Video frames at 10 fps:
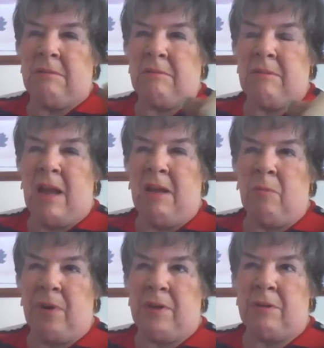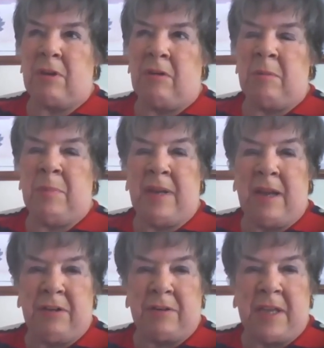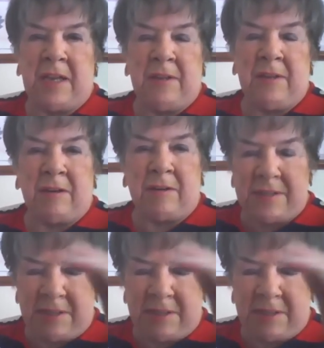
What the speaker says: not where you're going, but how you're getting there? Because